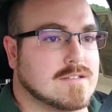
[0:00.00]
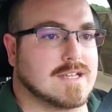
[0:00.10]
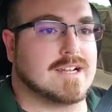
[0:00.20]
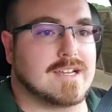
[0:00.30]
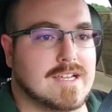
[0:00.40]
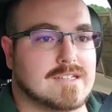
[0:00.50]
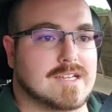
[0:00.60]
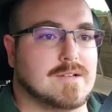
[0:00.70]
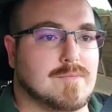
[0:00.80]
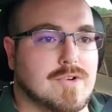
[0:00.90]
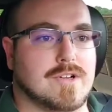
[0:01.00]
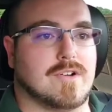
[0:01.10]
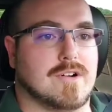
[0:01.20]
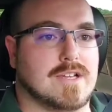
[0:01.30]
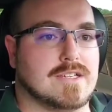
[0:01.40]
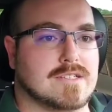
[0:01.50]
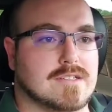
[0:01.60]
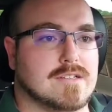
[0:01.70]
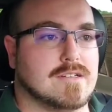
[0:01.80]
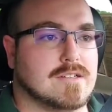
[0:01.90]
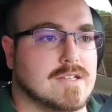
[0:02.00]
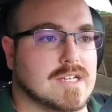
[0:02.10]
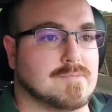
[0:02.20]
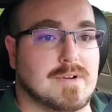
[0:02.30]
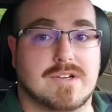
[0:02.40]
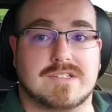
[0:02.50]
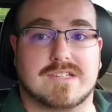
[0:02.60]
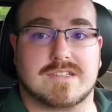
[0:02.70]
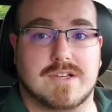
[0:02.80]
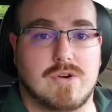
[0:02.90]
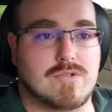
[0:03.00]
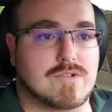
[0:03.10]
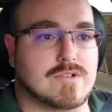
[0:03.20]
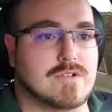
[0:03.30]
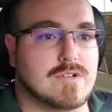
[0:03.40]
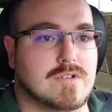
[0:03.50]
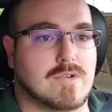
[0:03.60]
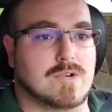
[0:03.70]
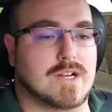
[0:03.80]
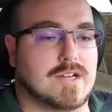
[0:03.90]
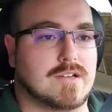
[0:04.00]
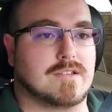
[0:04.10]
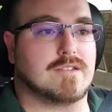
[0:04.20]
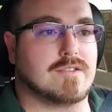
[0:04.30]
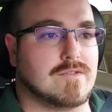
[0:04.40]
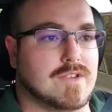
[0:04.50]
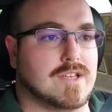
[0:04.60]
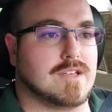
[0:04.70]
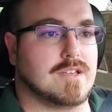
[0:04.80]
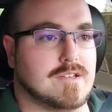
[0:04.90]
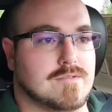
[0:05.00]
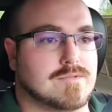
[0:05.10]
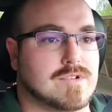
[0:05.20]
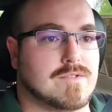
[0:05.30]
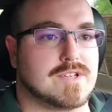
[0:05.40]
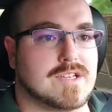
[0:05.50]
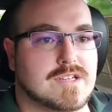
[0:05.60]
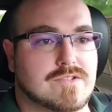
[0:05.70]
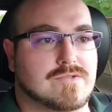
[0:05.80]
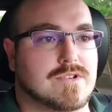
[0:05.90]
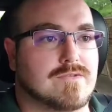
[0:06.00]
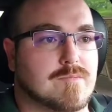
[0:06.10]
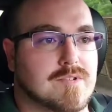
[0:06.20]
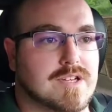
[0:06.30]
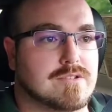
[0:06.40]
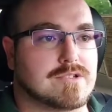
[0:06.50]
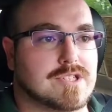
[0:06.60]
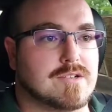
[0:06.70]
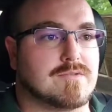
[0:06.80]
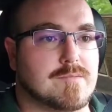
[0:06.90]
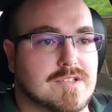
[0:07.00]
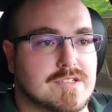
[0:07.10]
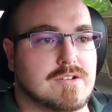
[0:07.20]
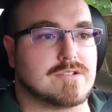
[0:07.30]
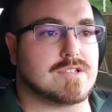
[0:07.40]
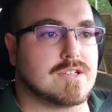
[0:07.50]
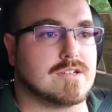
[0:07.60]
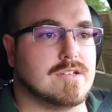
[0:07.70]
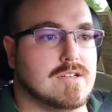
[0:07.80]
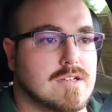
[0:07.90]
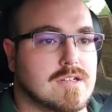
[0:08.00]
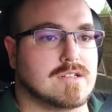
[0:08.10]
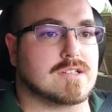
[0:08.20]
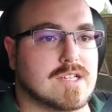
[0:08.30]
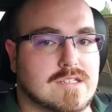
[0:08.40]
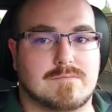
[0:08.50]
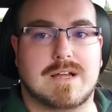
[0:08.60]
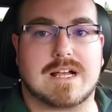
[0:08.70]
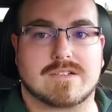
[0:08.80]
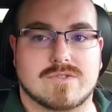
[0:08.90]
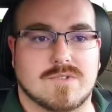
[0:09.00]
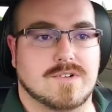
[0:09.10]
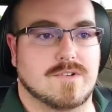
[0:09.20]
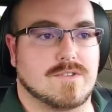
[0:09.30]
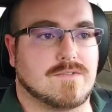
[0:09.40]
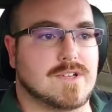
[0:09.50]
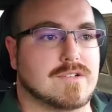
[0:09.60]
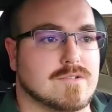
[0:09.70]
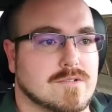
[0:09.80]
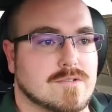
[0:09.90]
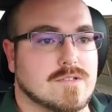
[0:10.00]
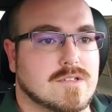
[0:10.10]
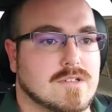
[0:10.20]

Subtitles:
getting his input on his experience as the owner, or getting the service history from the dealership, from the associate. Just get some backstory on the vehicle,